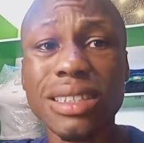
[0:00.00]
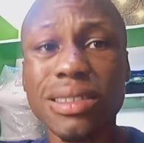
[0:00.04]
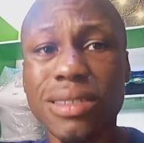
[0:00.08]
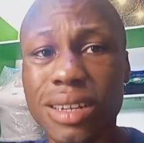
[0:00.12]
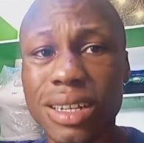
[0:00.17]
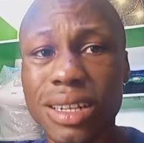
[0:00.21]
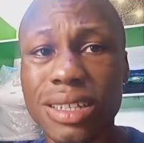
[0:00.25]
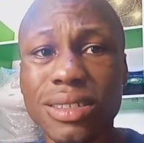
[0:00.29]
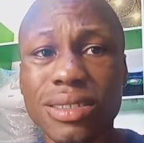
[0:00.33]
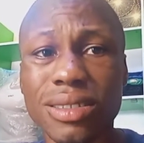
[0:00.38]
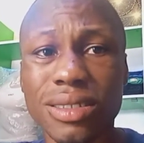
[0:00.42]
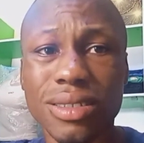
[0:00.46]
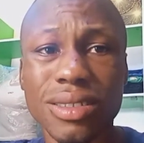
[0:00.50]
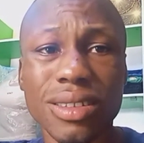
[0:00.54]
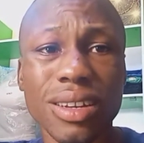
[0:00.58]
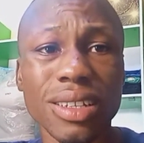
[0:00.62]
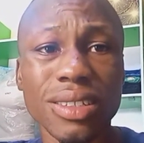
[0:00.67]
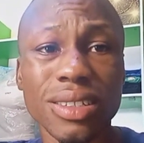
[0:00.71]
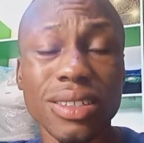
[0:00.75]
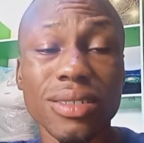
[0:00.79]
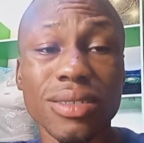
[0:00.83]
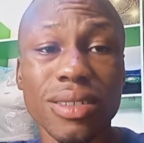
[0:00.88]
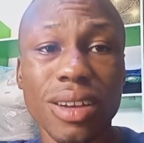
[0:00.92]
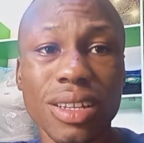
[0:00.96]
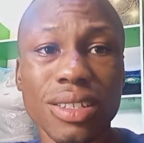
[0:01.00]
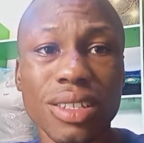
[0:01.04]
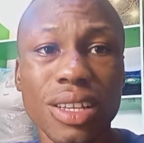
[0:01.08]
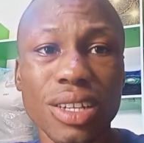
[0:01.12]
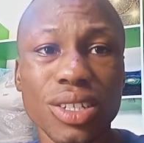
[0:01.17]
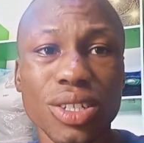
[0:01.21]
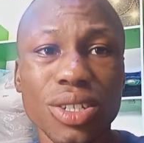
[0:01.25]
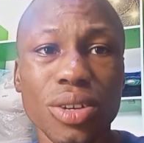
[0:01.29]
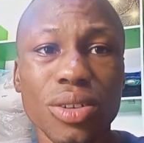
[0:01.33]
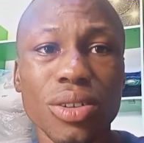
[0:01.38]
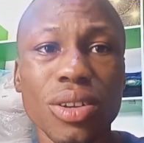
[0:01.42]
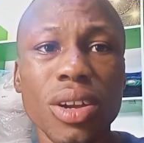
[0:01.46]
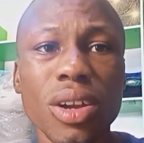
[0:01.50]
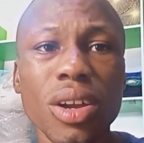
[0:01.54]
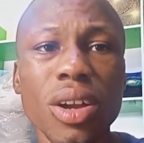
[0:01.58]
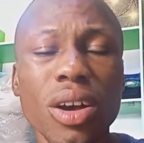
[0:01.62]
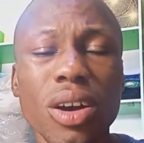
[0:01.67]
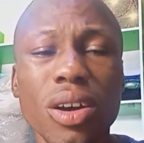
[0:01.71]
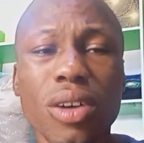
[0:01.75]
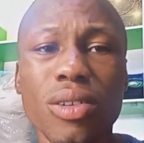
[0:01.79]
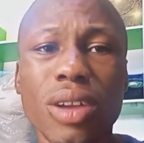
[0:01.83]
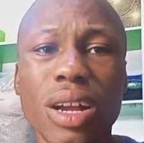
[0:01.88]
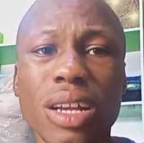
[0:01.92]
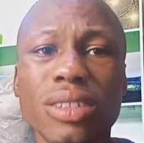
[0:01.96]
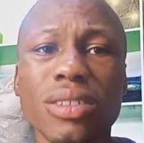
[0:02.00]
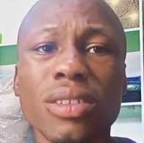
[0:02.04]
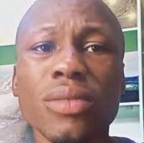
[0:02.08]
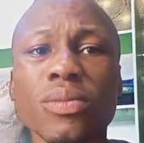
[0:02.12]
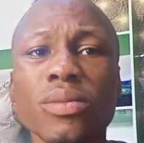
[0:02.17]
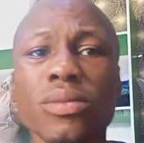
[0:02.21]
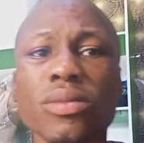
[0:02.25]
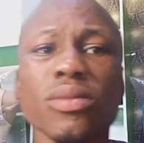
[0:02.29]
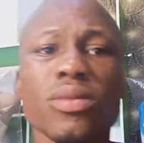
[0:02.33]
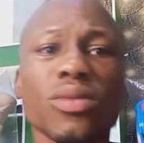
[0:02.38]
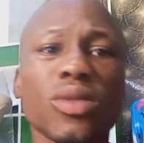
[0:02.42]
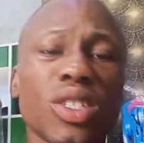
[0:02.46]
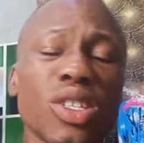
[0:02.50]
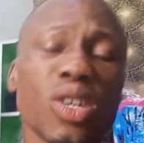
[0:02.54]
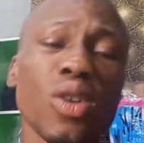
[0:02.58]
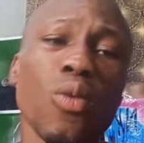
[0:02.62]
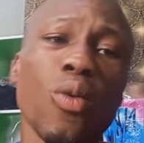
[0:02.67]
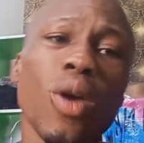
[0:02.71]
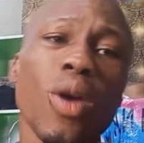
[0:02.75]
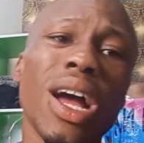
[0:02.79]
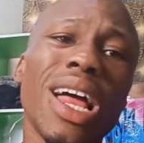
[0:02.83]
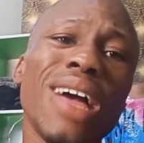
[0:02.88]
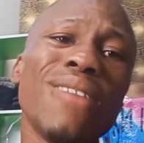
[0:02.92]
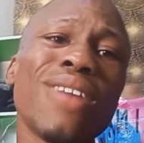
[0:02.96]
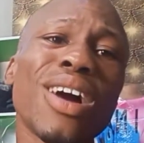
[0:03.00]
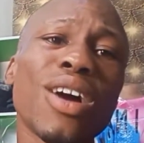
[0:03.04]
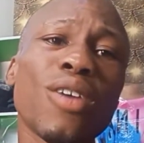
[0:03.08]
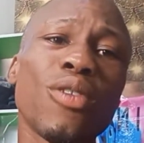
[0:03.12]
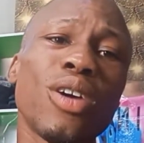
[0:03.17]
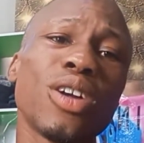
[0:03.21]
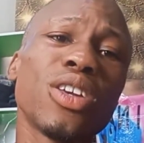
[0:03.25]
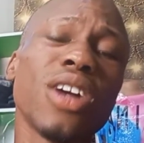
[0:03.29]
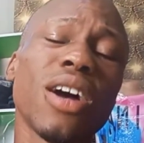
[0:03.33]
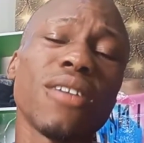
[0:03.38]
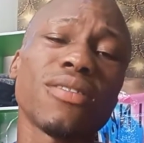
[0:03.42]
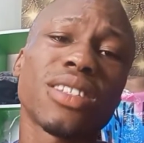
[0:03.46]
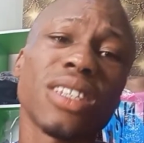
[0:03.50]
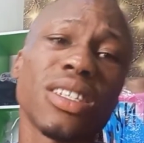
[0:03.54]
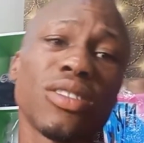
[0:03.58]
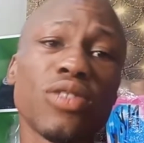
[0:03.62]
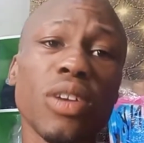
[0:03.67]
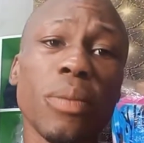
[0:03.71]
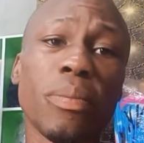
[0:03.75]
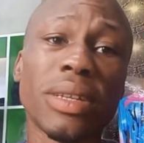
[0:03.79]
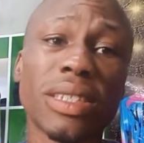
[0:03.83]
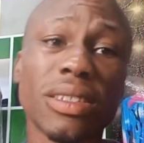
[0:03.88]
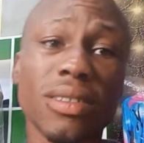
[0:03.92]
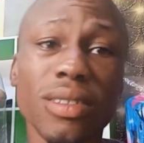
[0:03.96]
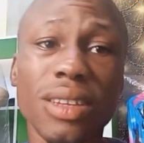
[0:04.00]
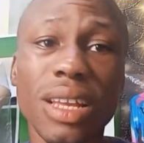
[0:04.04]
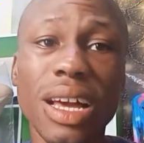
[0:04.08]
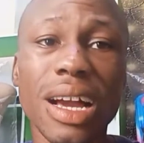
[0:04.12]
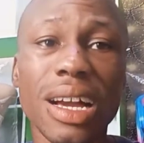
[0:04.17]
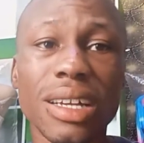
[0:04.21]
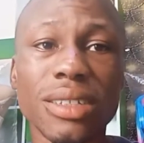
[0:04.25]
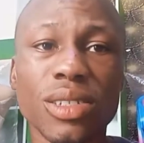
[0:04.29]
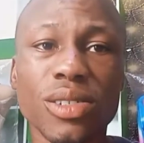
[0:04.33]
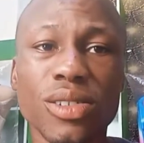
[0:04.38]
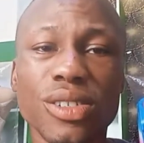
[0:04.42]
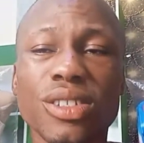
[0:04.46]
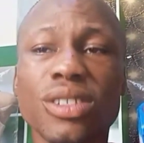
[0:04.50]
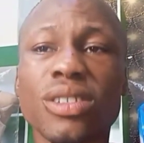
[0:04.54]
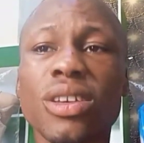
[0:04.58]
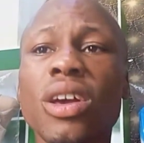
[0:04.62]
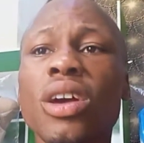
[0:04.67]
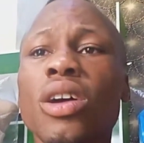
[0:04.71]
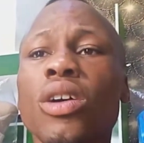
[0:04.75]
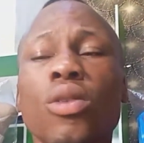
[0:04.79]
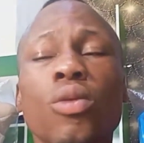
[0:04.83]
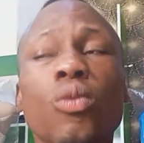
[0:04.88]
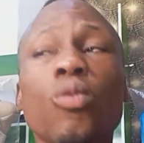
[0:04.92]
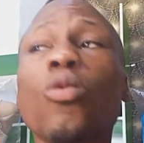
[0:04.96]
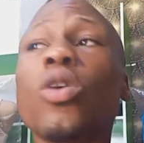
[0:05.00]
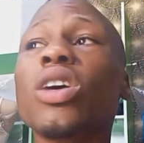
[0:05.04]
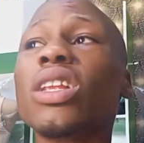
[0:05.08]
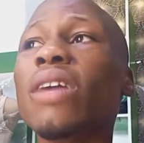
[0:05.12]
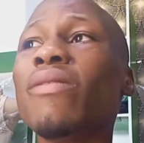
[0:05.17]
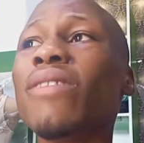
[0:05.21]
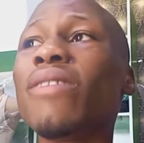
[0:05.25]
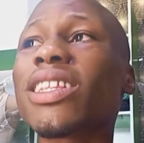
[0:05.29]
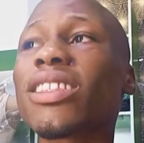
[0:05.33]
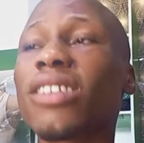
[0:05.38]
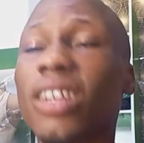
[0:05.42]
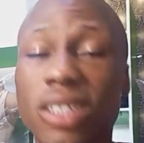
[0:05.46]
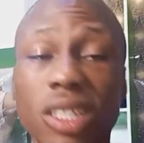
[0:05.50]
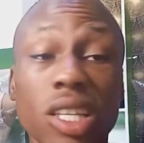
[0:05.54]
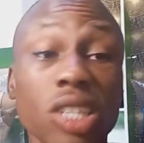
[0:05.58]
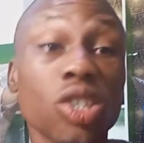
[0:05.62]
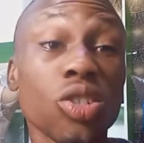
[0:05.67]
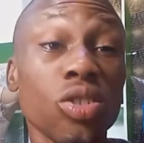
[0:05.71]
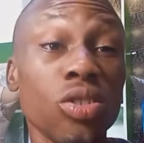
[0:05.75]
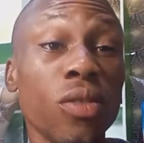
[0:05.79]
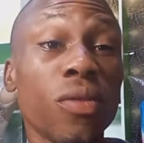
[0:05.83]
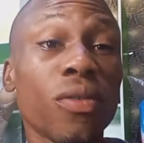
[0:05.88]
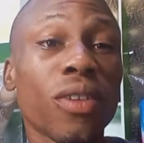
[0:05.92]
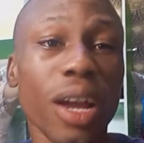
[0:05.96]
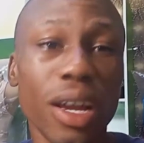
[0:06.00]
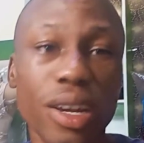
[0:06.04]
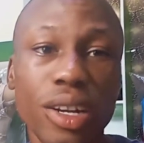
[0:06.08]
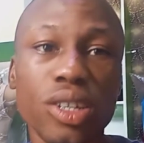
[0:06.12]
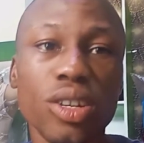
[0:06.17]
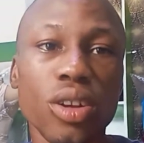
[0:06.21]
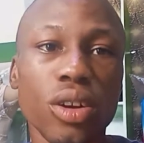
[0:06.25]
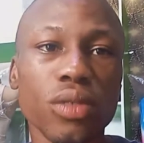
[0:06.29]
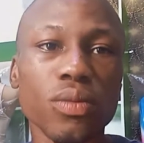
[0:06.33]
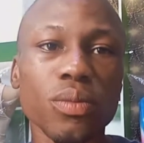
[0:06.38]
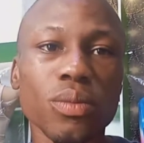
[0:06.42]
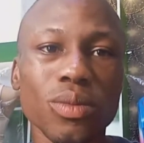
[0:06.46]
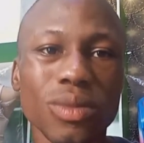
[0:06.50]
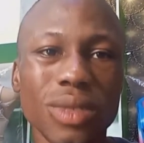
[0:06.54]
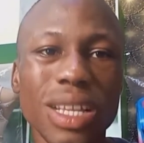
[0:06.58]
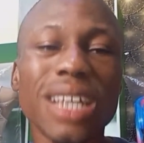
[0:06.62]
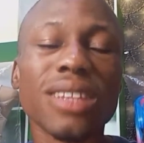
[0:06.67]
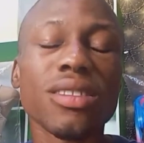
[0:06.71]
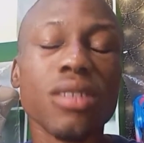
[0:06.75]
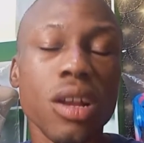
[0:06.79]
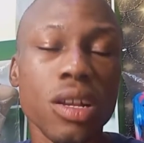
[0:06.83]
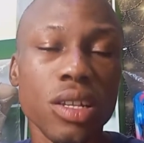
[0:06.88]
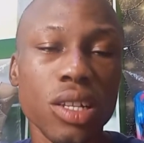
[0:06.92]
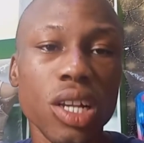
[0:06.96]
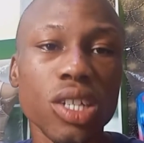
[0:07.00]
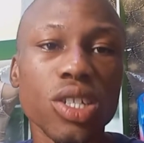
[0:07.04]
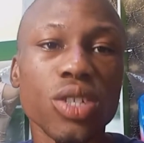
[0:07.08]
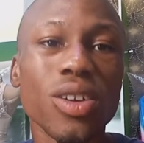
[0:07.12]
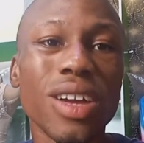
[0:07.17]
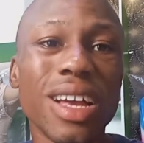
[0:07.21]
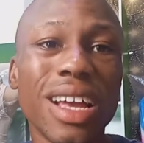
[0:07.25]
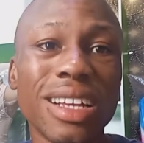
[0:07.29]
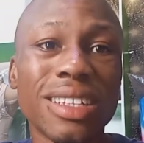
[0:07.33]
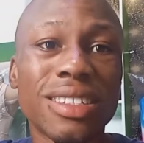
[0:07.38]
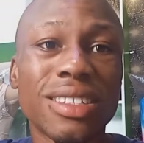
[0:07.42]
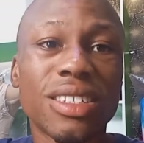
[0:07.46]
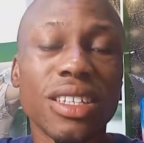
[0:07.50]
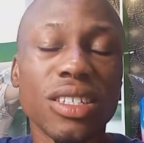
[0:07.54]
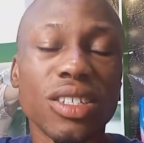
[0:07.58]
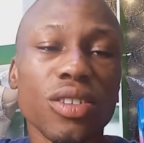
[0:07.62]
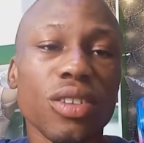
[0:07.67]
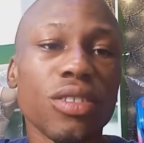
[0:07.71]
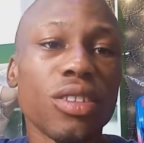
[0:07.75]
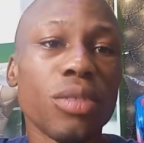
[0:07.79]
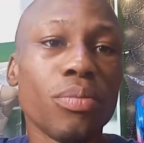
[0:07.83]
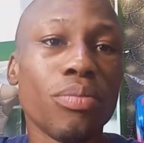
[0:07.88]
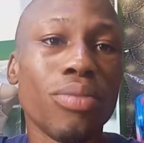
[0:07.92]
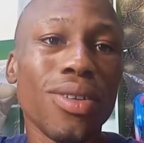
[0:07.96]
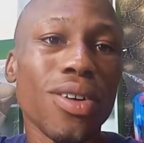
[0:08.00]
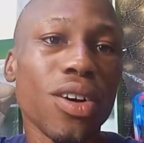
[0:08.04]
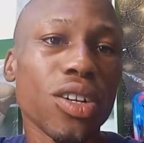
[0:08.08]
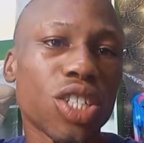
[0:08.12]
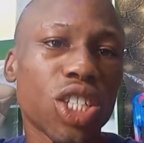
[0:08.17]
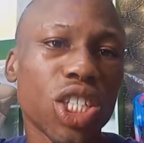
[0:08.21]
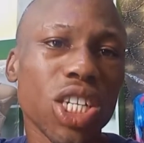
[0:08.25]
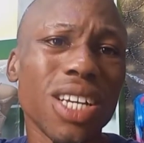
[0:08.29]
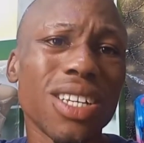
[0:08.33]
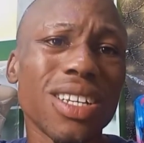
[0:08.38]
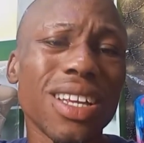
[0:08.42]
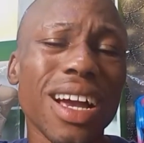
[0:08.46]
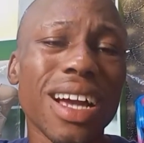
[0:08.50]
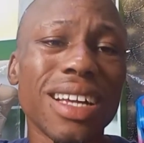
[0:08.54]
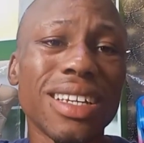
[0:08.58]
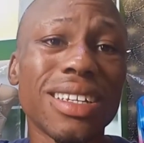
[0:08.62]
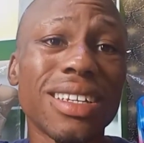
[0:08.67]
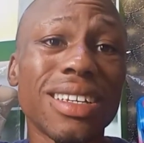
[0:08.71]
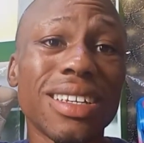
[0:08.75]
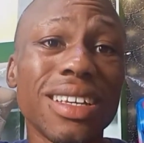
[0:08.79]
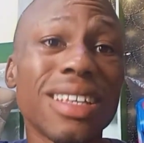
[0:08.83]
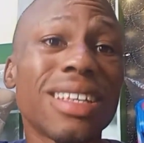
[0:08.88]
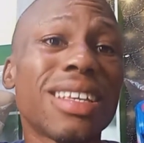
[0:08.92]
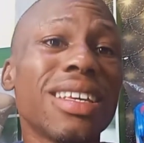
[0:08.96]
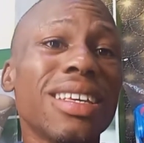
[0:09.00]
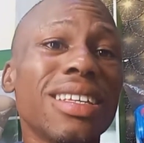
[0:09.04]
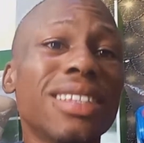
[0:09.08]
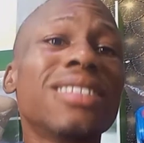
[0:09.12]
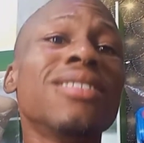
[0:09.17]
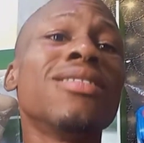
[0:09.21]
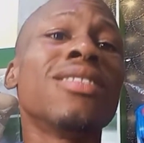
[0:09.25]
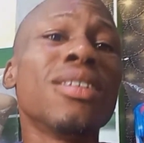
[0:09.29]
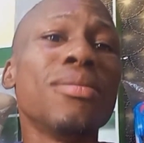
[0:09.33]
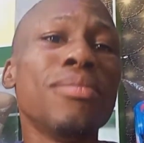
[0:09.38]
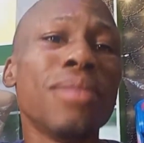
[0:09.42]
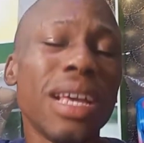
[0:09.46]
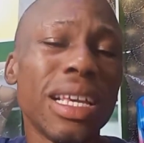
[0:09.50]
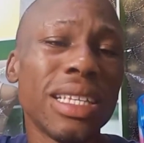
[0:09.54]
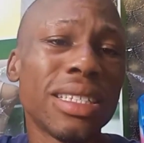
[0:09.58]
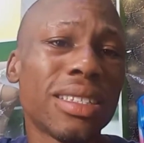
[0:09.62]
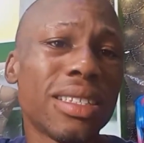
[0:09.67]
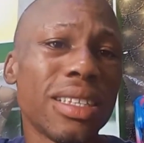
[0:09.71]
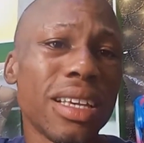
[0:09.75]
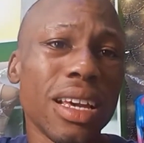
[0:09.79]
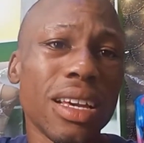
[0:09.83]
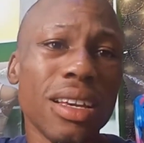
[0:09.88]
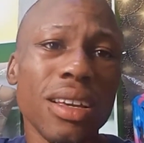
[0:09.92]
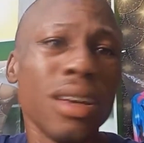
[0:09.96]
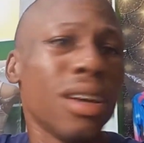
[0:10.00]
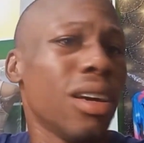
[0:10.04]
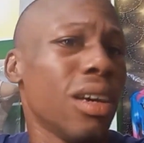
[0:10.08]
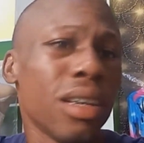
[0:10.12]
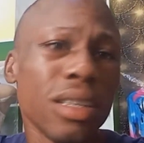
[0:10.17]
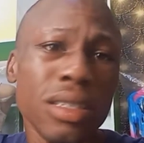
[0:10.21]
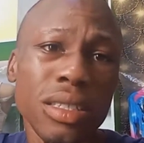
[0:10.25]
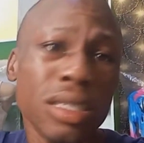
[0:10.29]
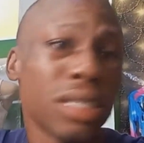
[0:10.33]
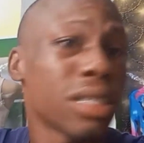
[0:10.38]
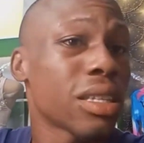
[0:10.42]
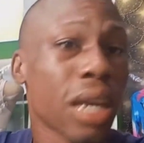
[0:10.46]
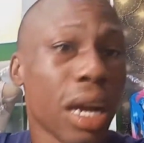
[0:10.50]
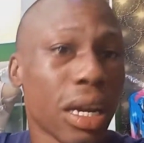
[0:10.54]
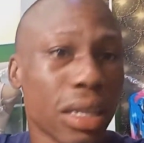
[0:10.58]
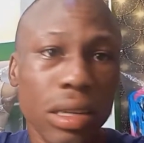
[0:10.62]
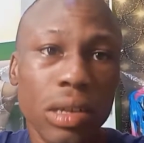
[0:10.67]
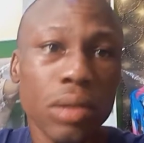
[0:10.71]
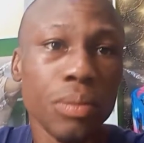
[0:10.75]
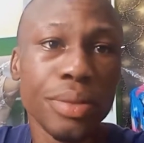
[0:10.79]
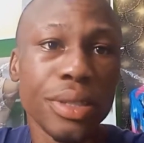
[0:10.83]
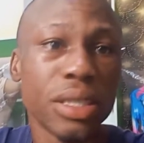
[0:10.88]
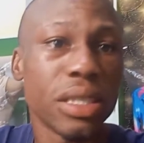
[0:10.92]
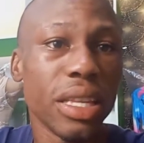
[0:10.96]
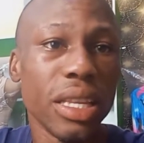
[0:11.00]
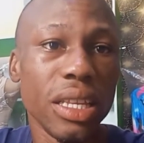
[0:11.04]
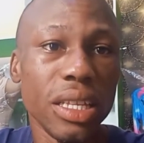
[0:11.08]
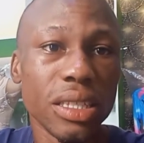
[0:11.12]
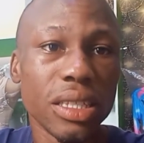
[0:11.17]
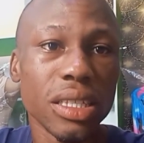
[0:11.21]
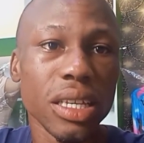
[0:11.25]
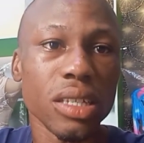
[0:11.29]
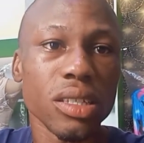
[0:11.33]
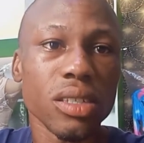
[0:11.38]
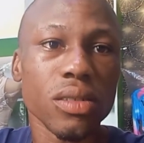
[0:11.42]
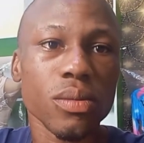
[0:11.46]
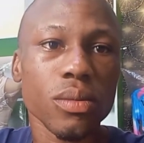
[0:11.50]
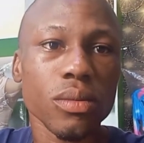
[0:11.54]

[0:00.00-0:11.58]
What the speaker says: trace the transaction. All right. So whatever coin you have sent to a particular address, whatever transaction you carried on, that transaction exists on the blockchain, and it remains there. It cannot be deleted.